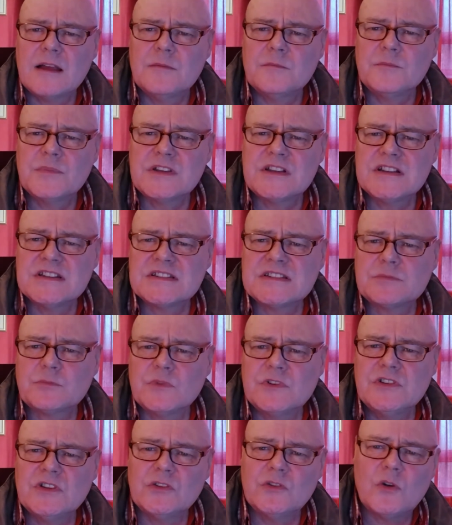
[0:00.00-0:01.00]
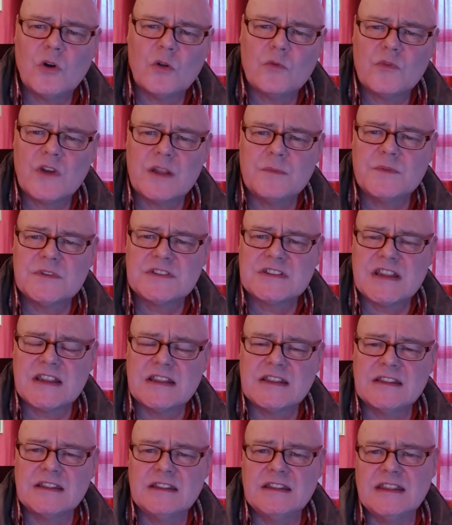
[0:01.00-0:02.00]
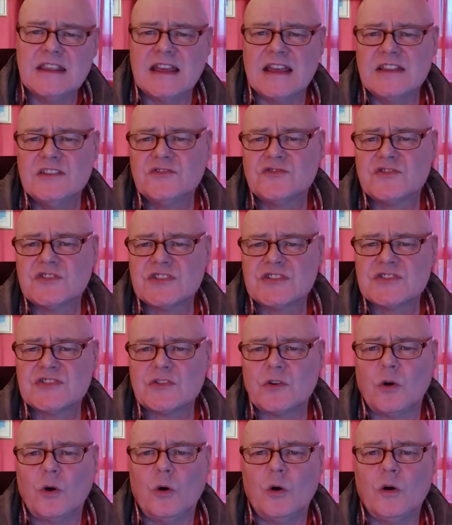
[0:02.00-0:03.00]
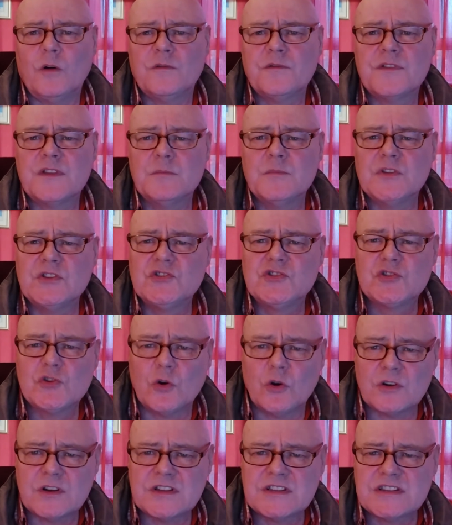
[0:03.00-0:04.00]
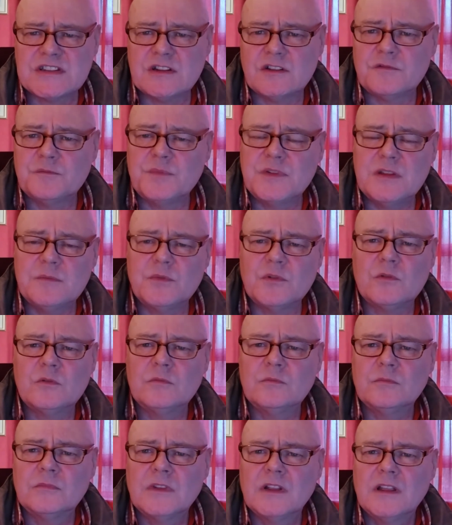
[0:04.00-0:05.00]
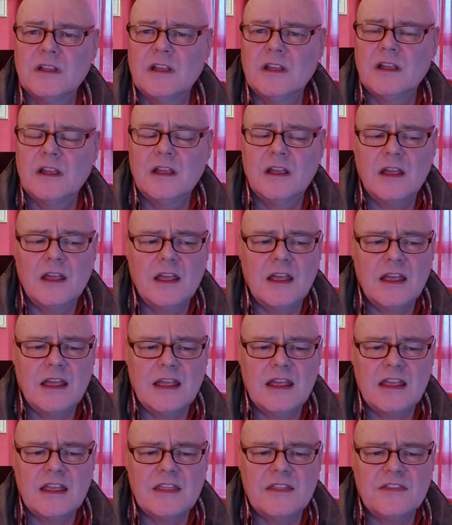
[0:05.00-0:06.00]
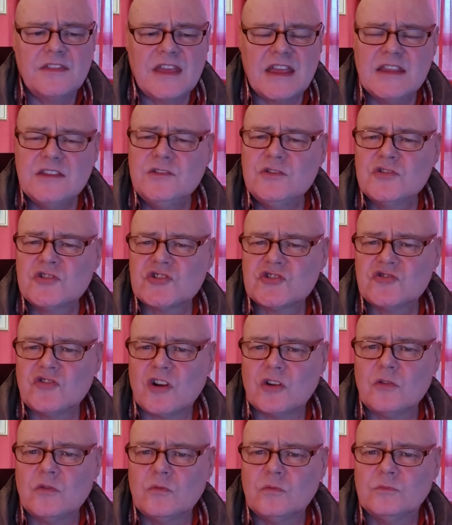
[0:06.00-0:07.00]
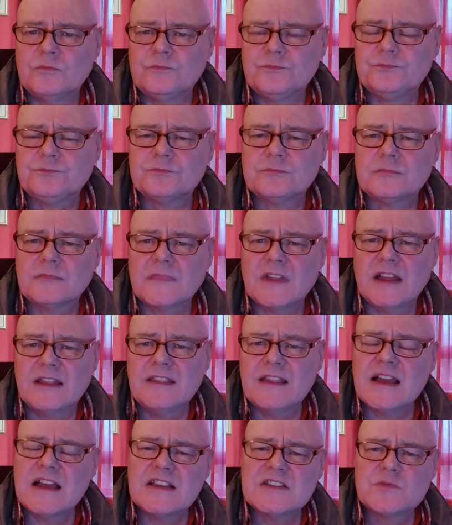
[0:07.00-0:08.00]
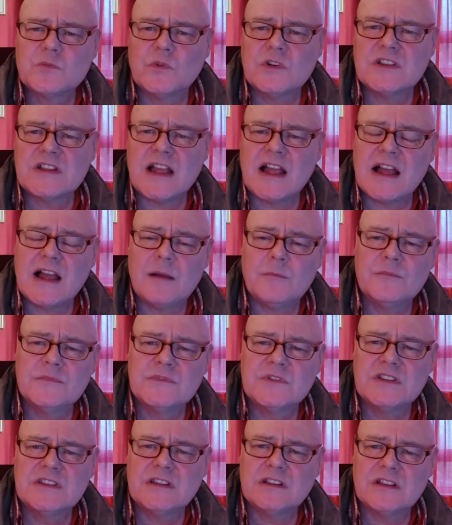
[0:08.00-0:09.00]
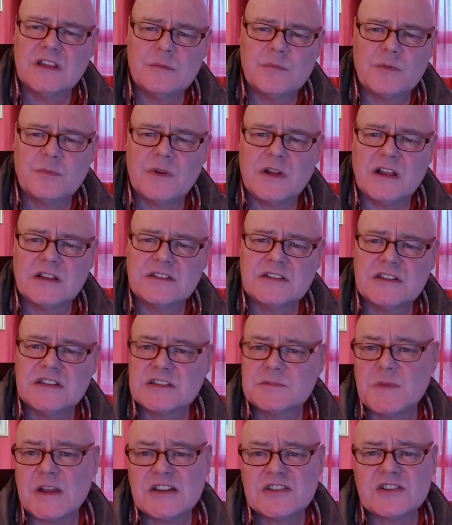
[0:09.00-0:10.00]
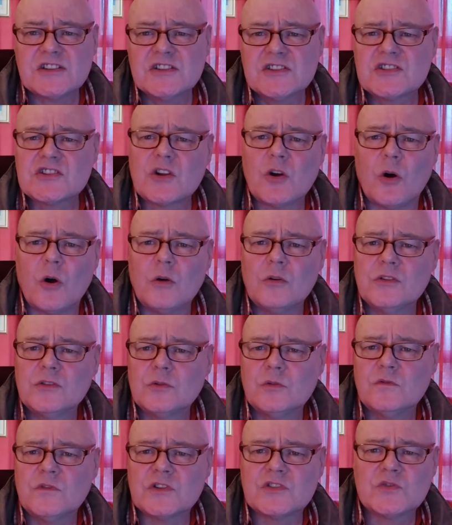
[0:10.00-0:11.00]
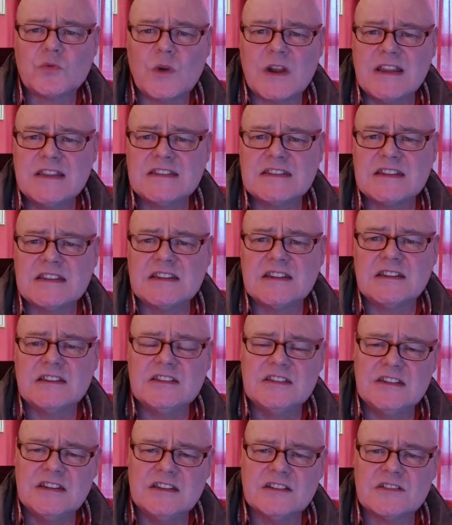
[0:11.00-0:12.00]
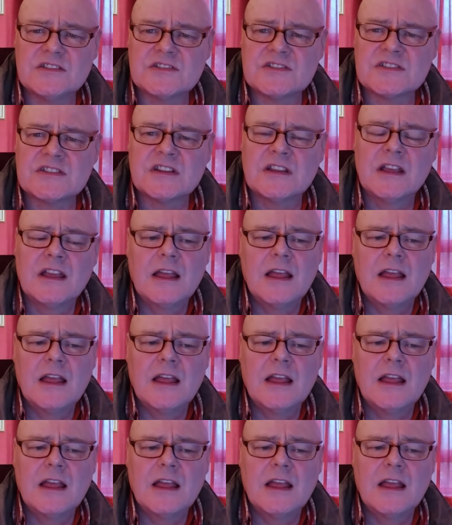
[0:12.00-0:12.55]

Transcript: Because when you're not representing the interests of the majority of people, then you struggle. And that is what happened in the Labour Party, especially in Scotland over 20 years.